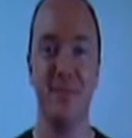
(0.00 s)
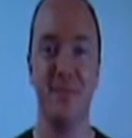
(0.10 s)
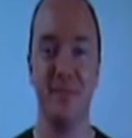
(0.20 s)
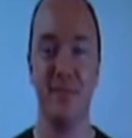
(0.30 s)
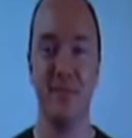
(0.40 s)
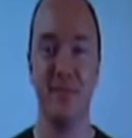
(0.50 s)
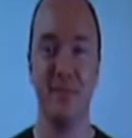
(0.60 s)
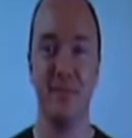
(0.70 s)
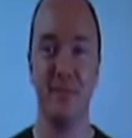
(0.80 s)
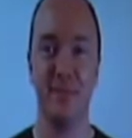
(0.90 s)

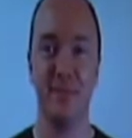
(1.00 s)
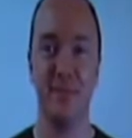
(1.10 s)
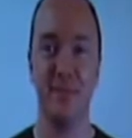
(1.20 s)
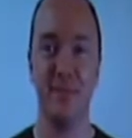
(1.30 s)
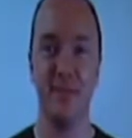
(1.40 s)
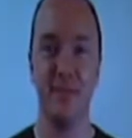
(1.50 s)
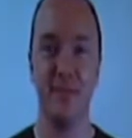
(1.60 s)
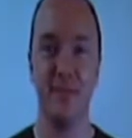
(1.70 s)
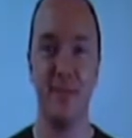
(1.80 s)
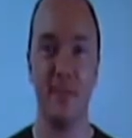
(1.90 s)

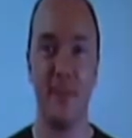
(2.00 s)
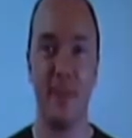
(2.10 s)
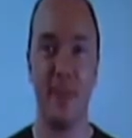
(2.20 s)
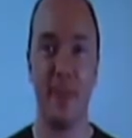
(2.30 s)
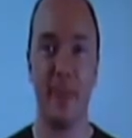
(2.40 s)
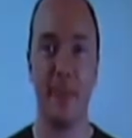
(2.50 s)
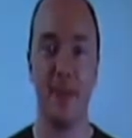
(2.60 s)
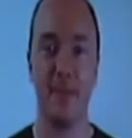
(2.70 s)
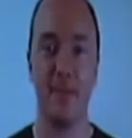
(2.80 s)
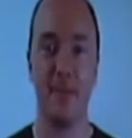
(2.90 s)

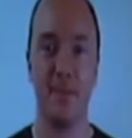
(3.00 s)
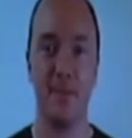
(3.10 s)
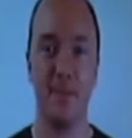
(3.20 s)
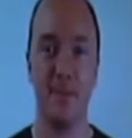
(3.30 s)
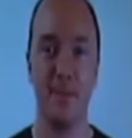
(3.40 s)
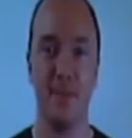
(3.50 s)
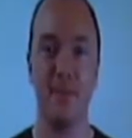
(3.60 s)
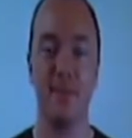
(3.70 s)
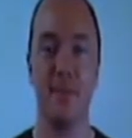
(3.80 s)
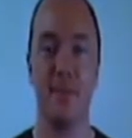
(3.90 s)

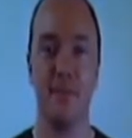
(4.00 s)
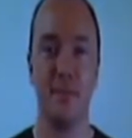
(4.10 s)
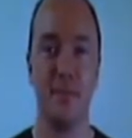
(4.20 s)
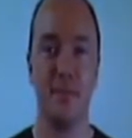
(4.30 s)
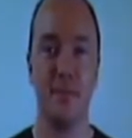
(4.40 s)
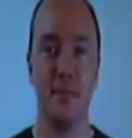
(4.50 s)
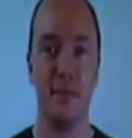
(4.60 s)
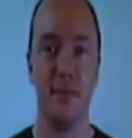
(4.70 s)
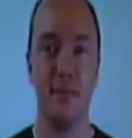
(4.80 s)
This person isn't speaking.